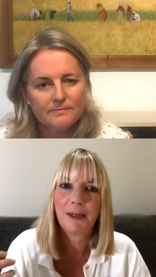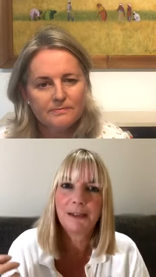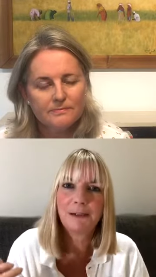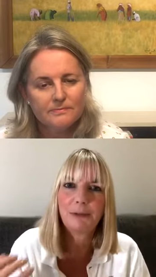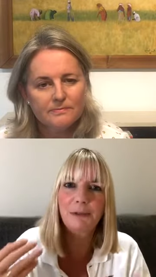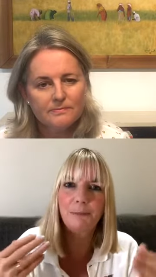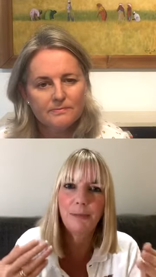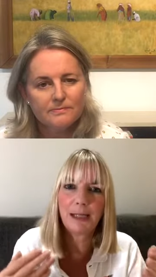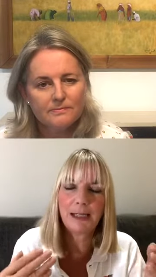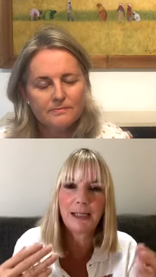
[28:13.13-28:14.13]
Speaker 1: So it's
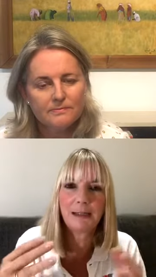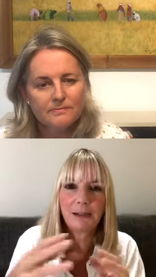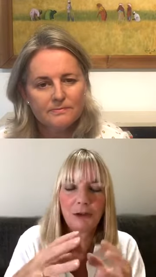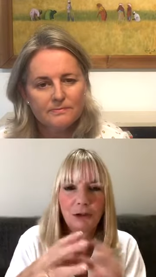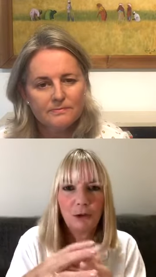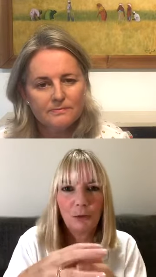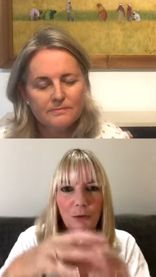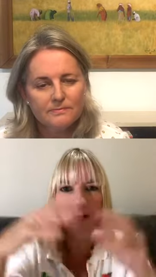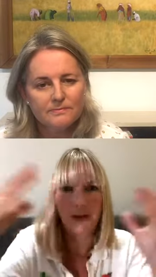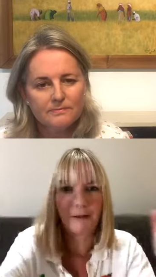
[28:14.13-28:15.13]
making sure
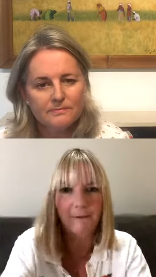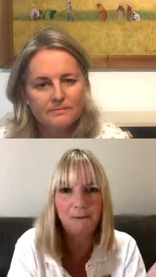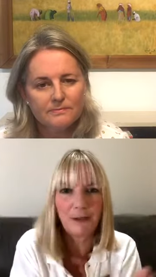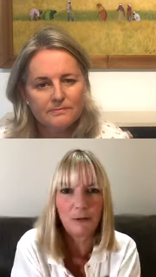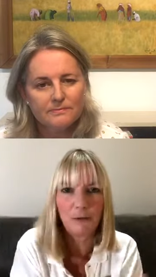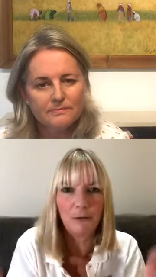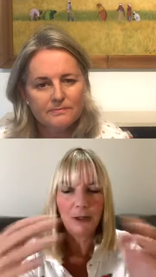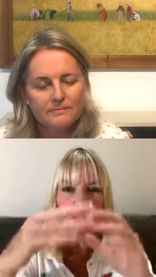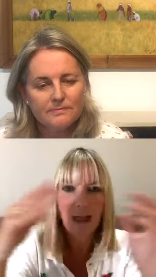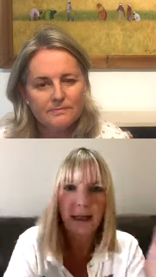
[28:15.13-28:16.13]
that they feel
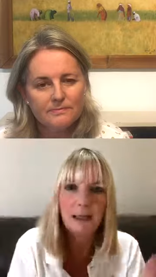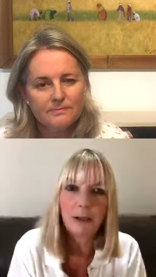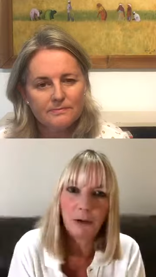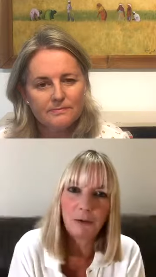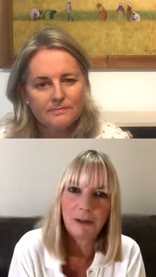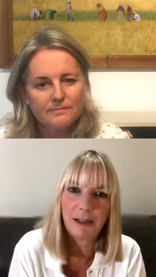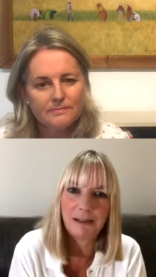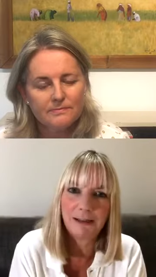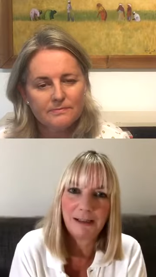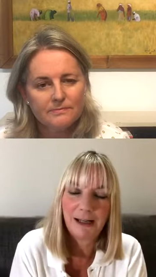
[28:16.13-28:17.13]
included
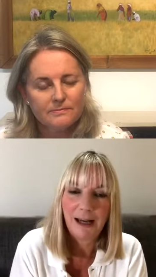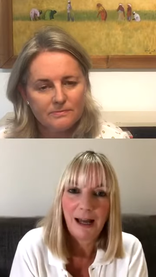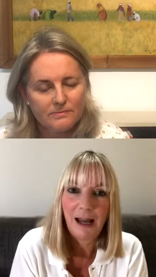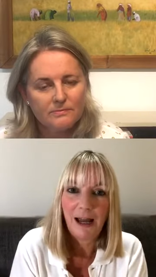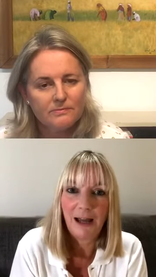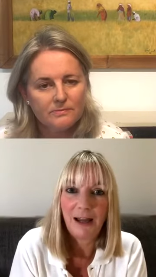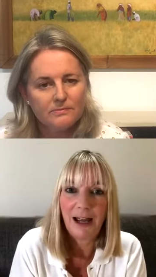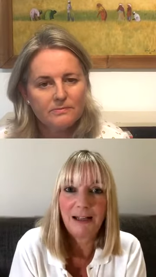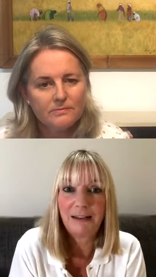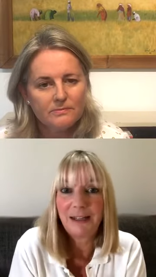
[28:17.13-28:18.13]
uh,
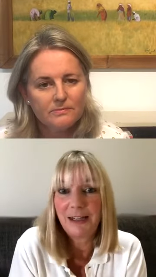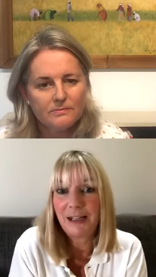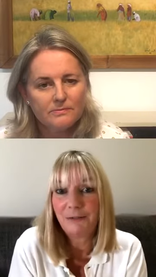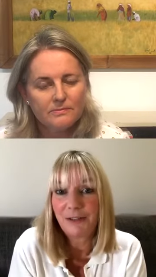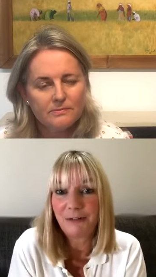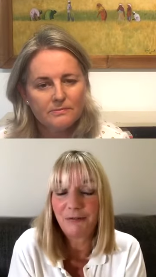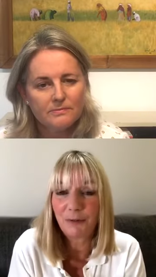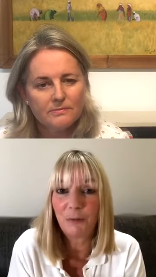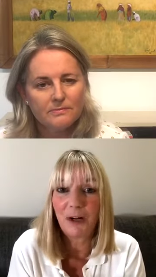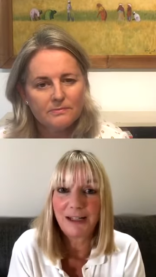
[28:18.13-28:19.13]
and thinking of different
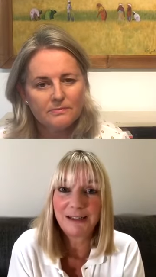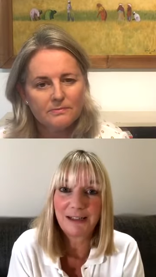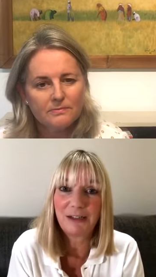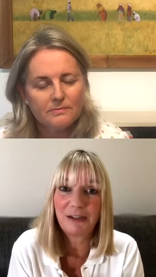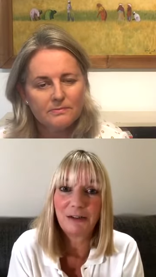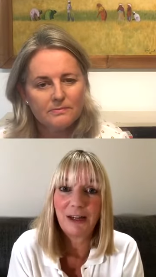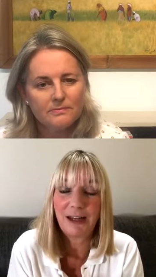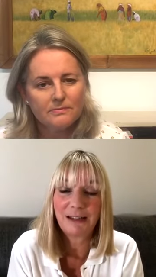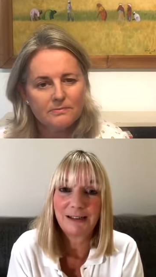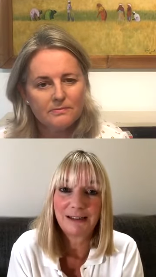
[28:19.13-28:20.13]
ways to do
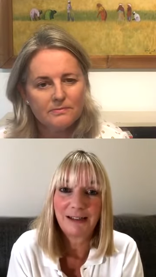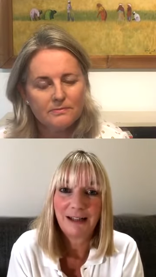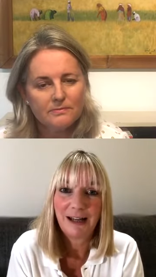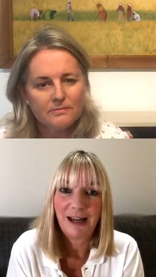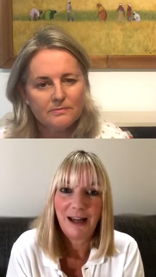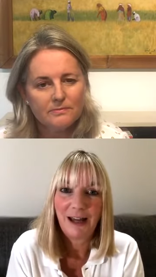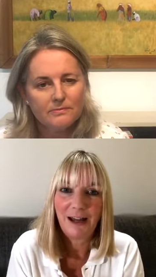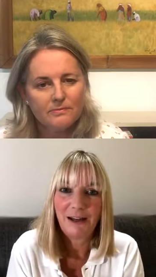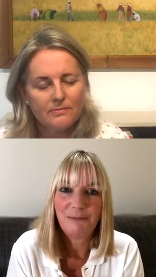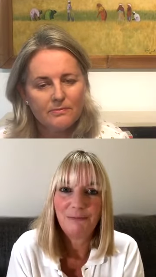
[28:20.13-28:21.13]
that.
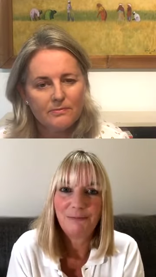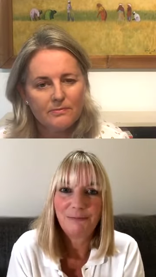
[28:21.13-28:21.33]
Um,